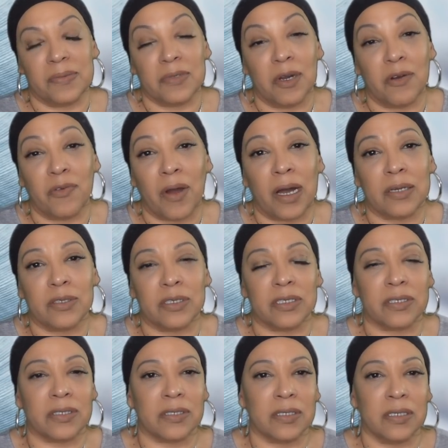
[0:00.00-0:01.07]
around
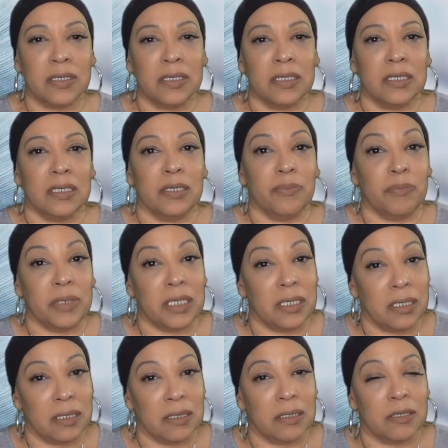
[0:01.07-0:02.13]
us,
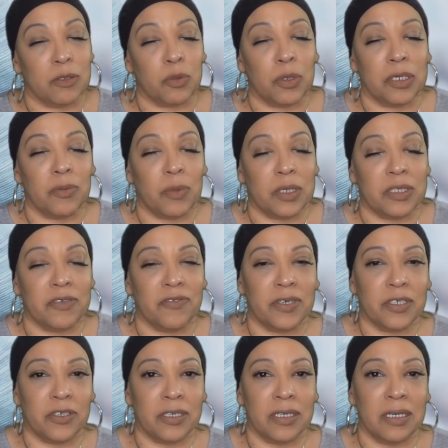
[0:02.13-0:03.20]
meaning the 21
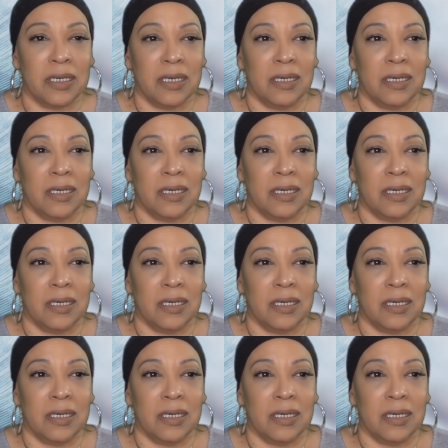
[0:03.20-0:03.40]
division,